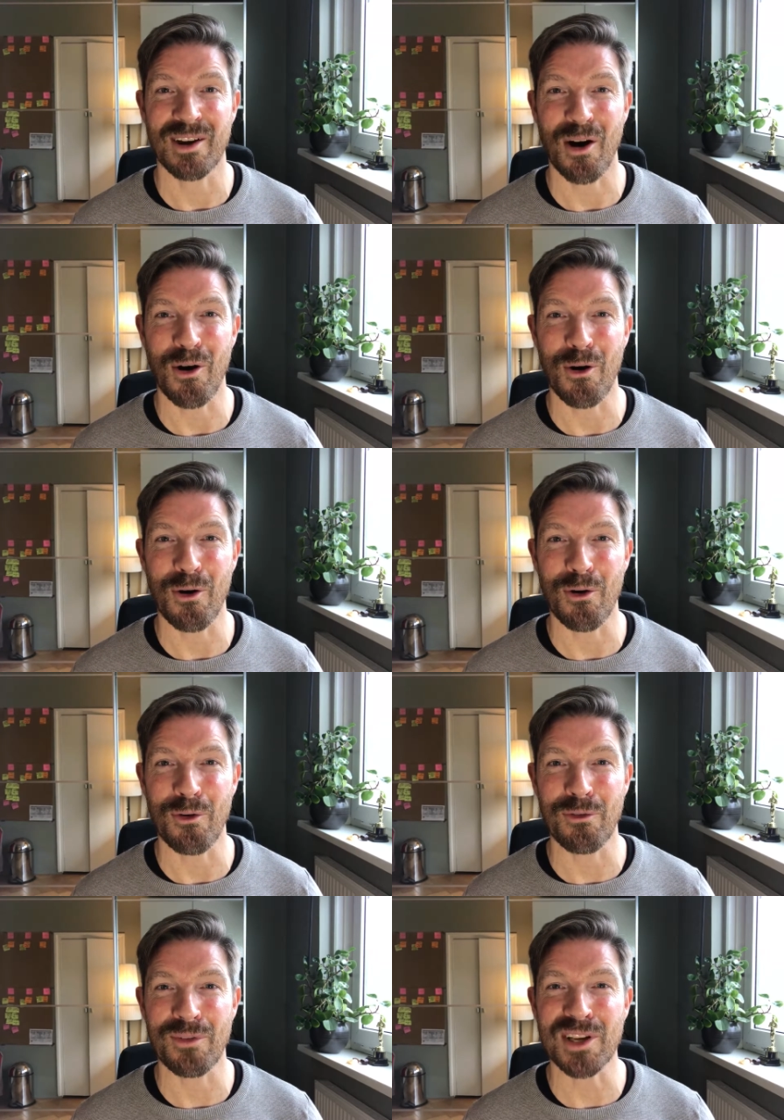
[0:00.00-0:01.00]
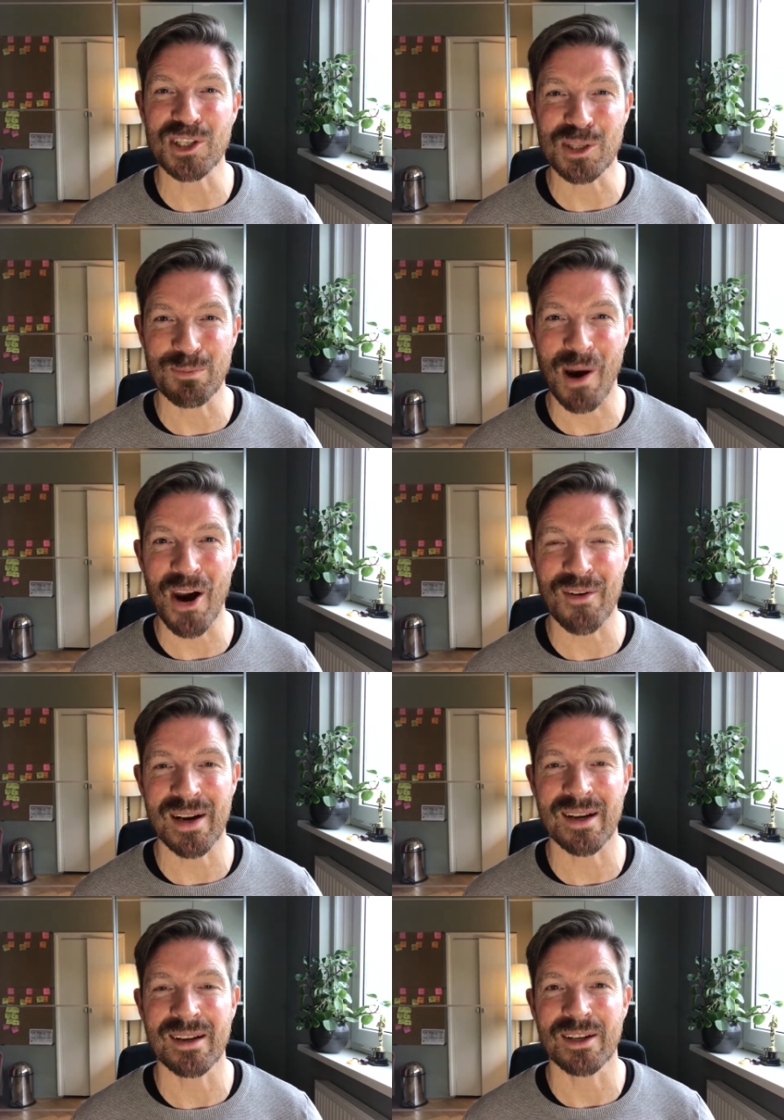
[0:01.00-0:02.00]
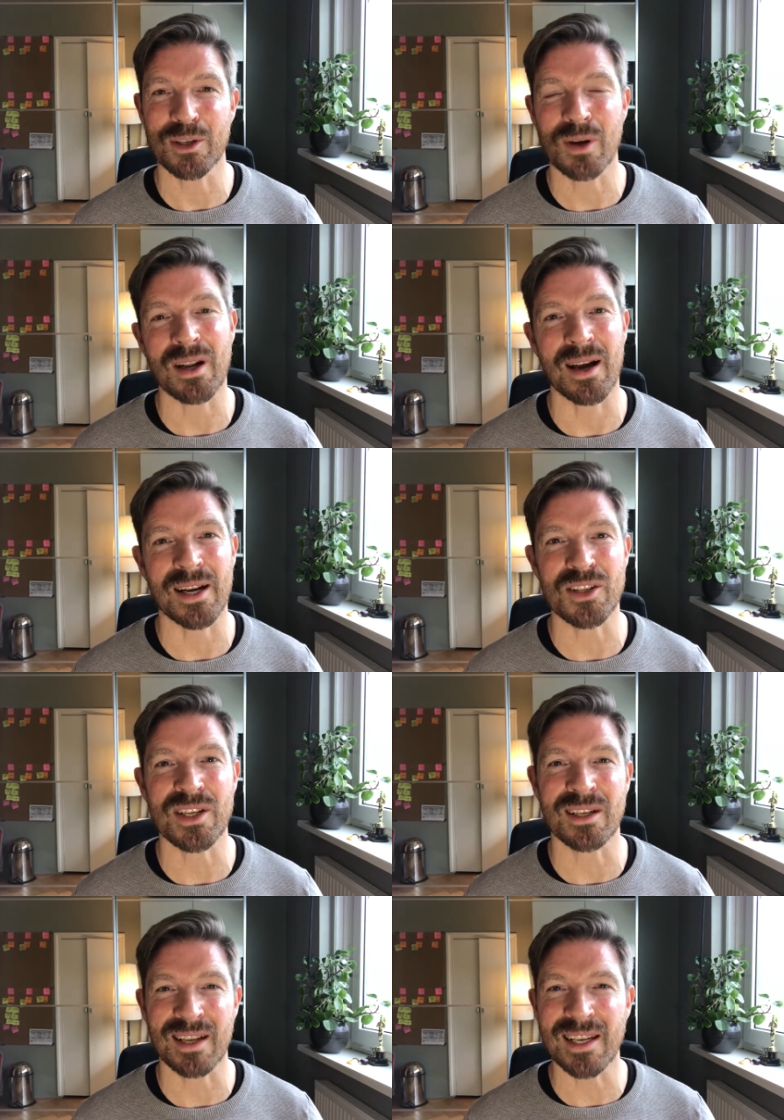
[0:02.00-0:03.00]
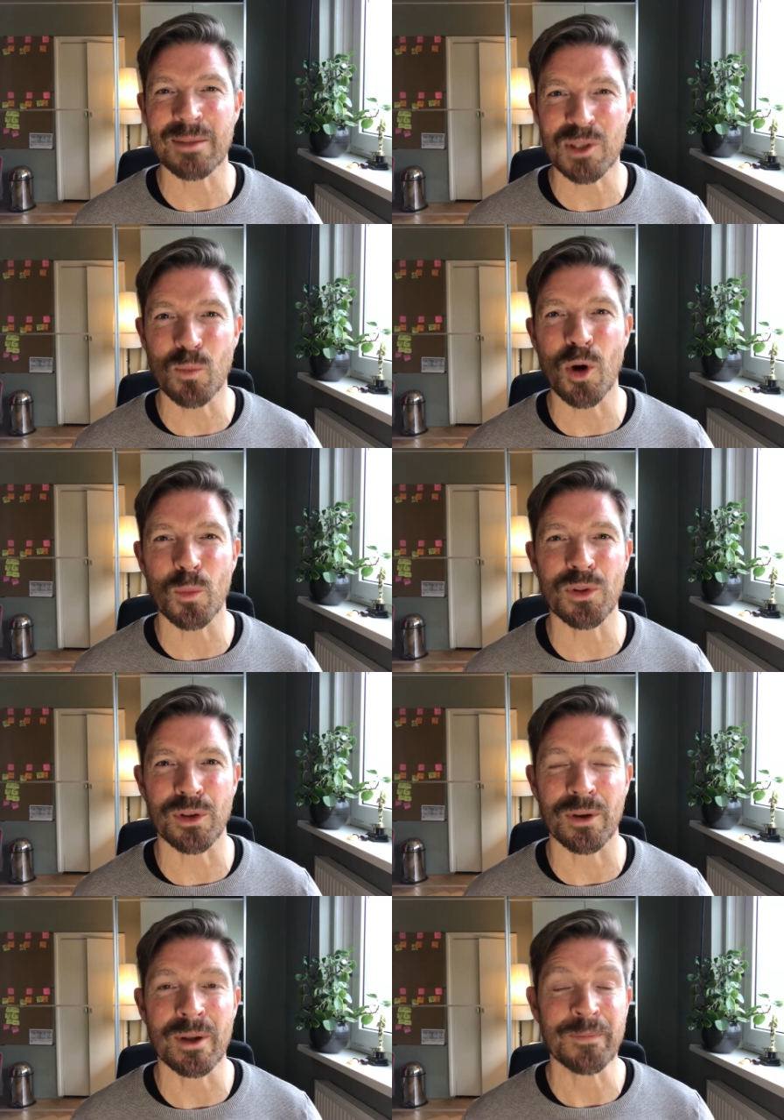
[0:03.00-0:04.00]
of inspiring your clients and getting them to work with you.